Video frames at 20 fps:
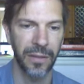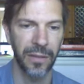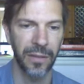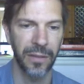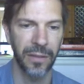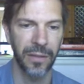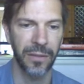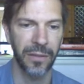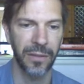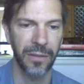
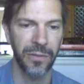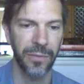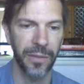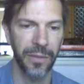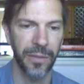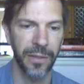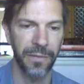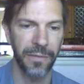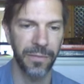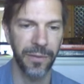to
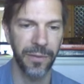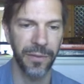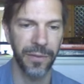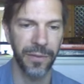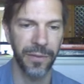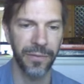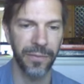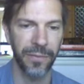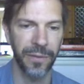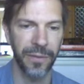
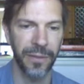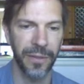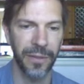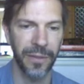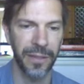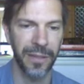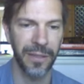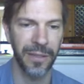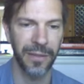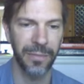
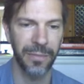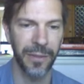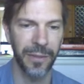12.3